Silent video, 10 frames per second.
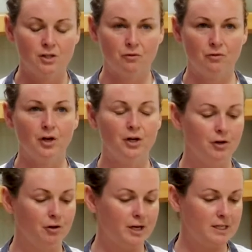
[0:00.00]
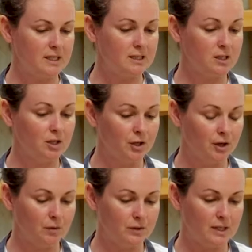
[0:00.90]
So for your ingredients
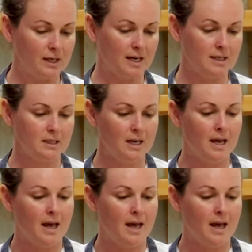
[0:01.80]
you're going to need